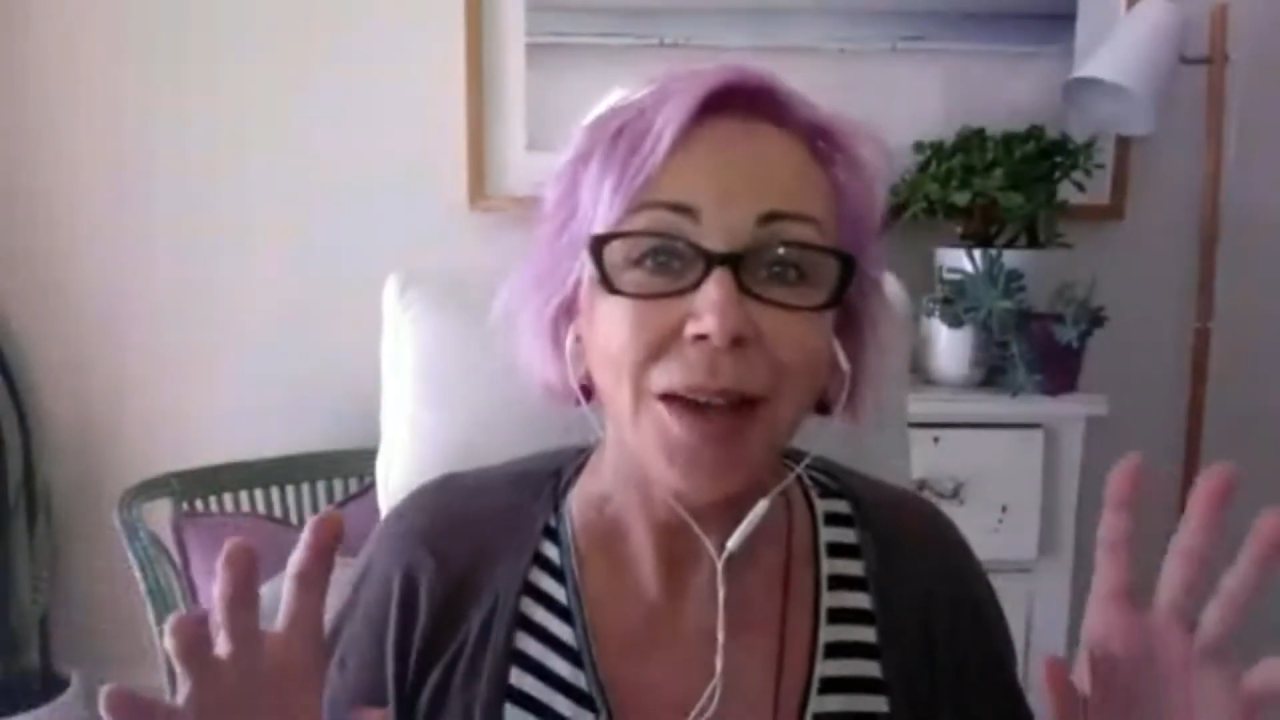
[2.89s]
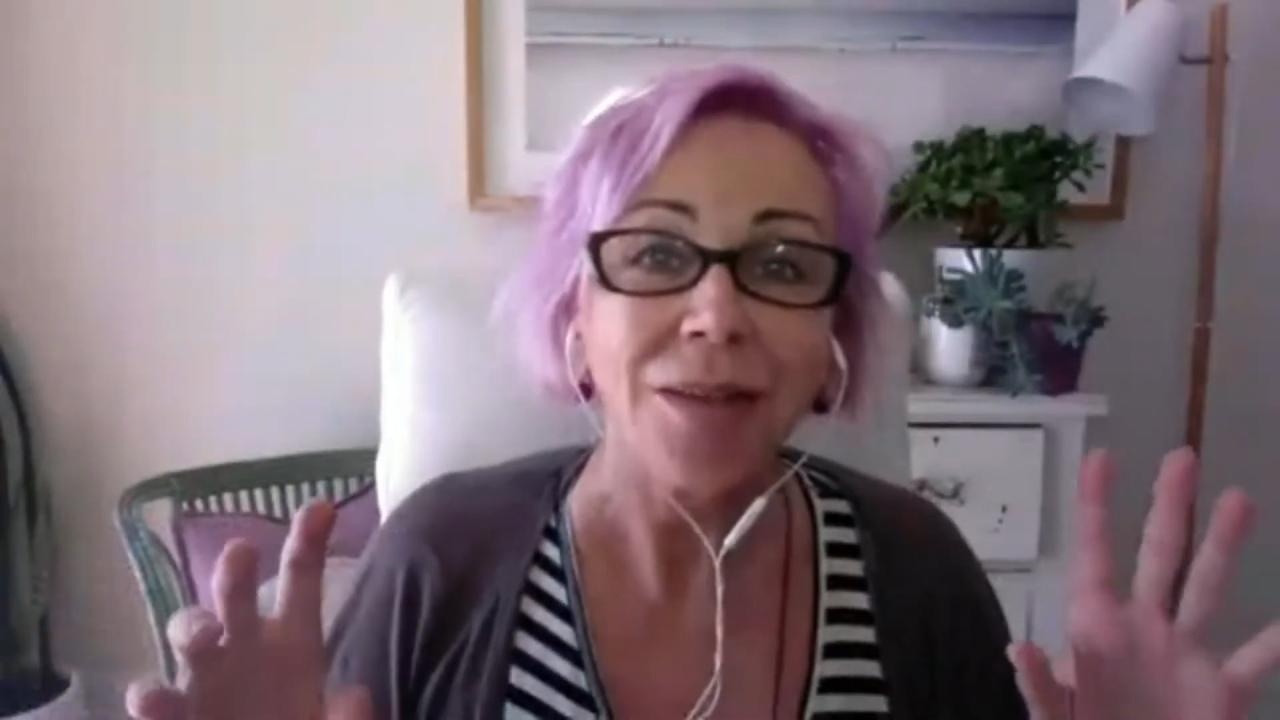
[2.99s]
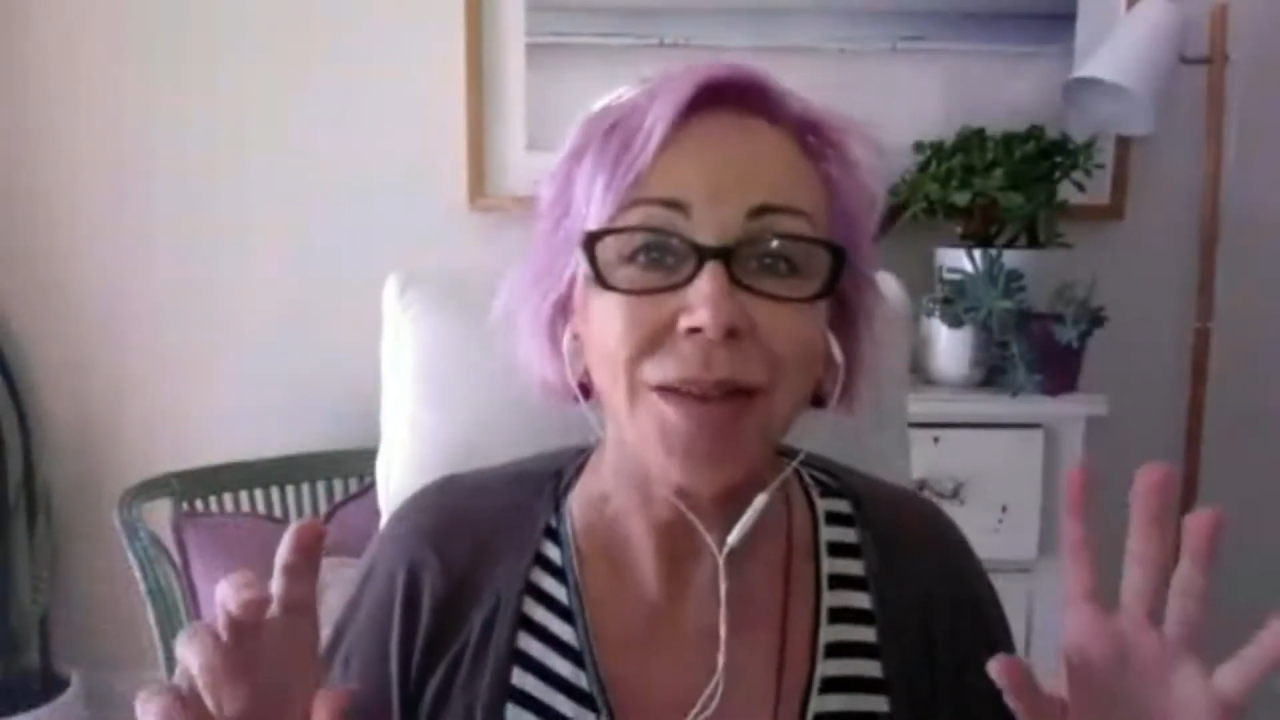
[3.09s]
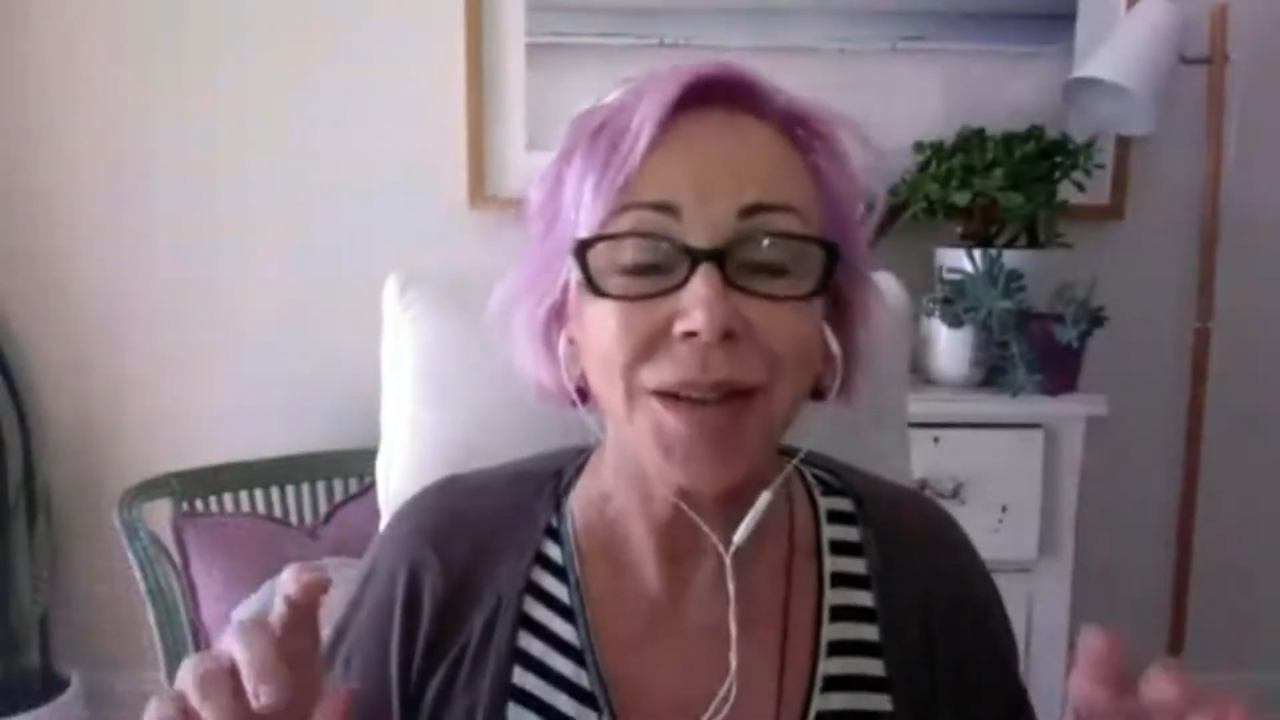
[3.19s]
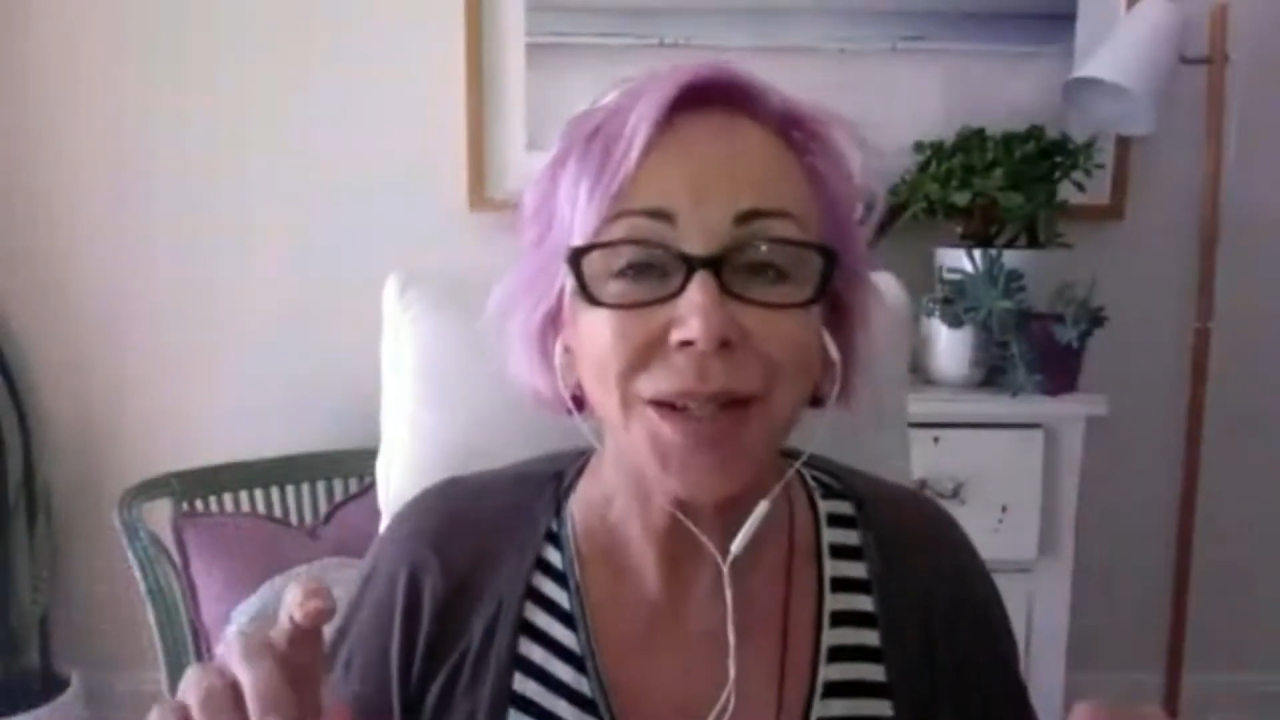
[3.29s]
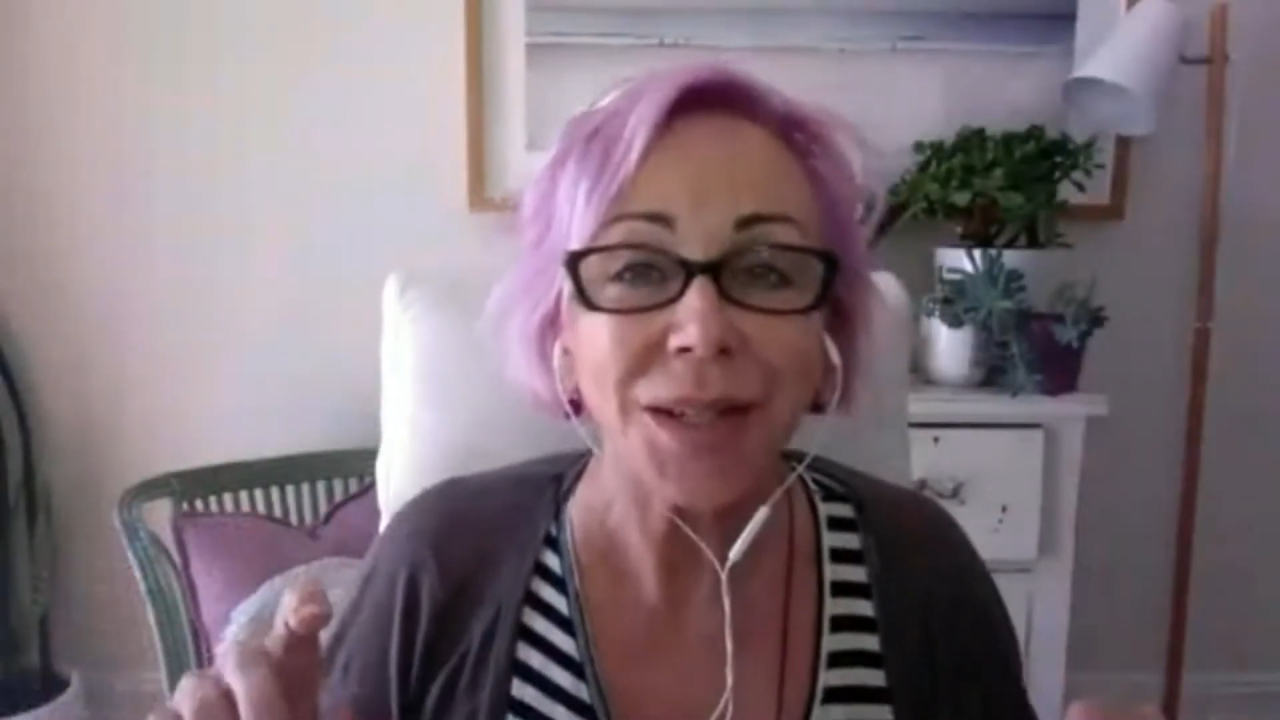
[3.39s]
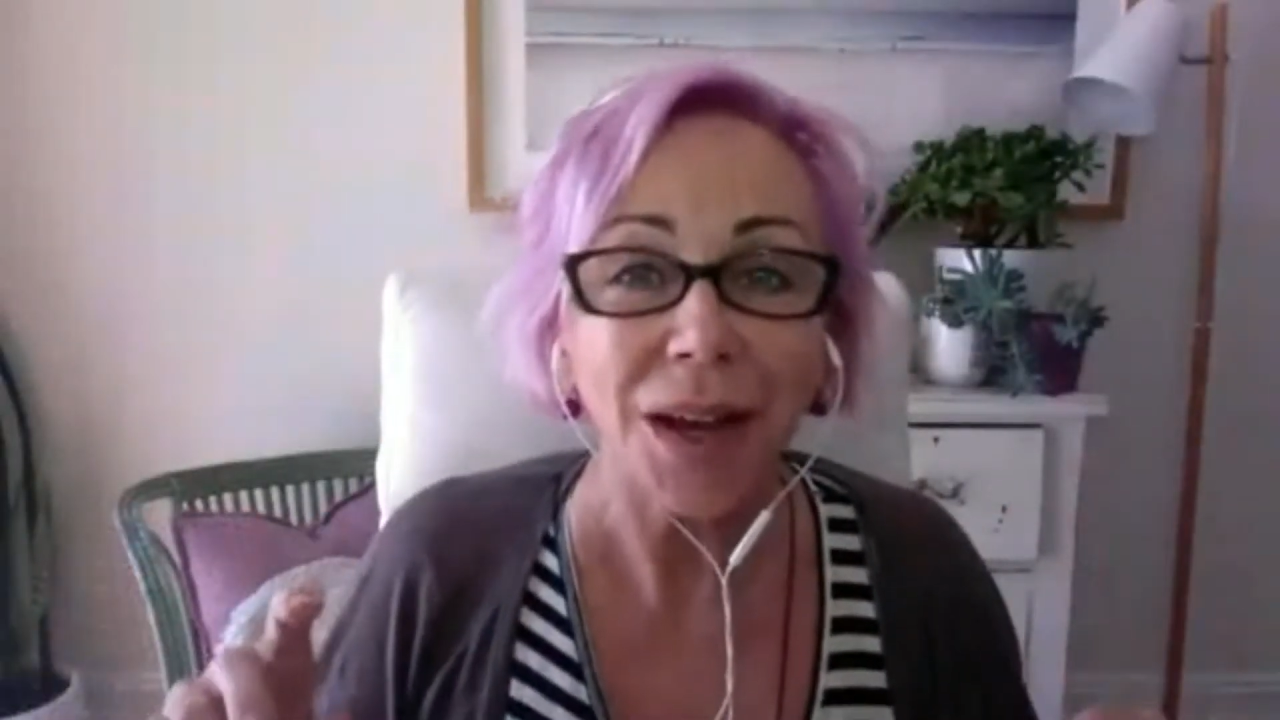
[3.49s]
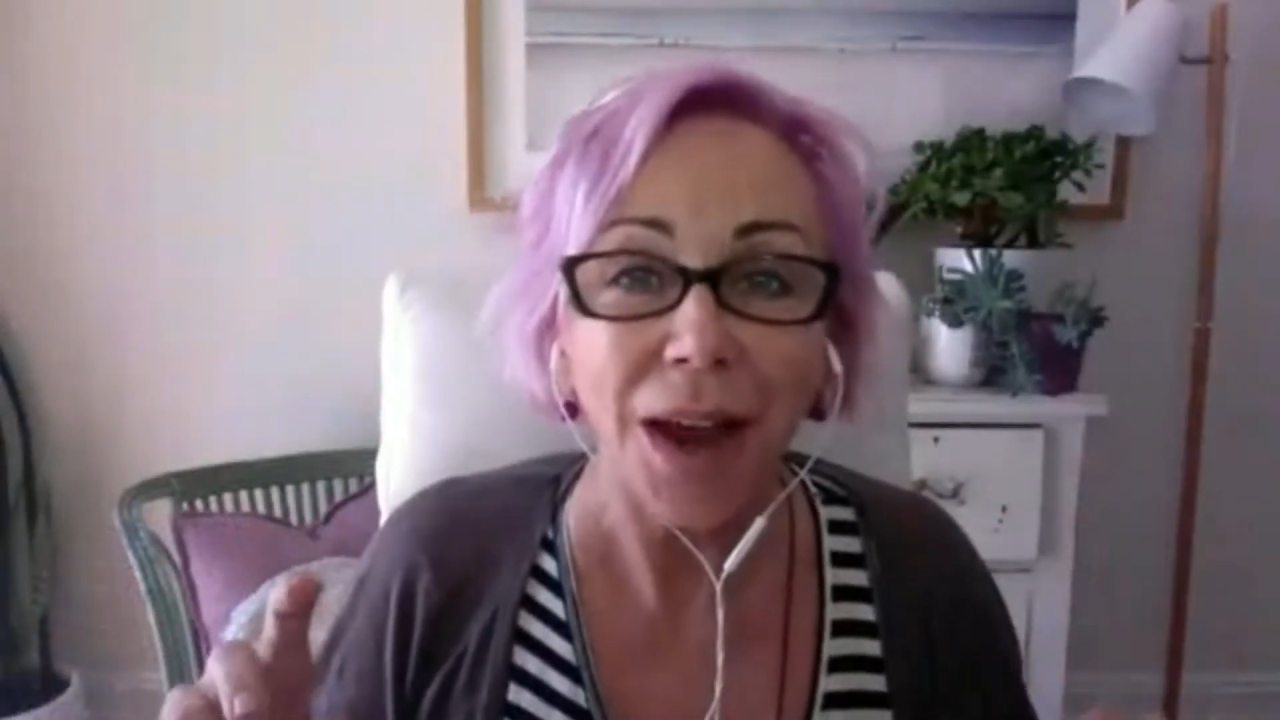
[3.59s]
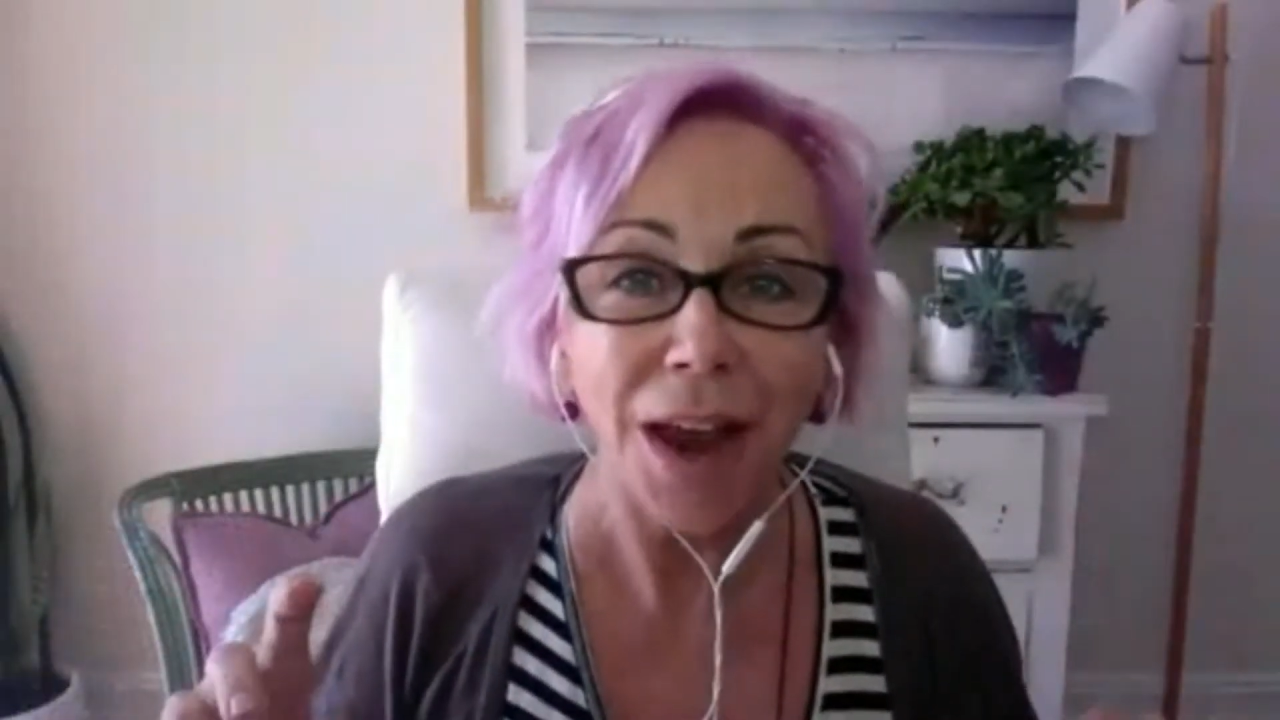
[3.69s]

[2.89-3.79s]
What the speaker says: This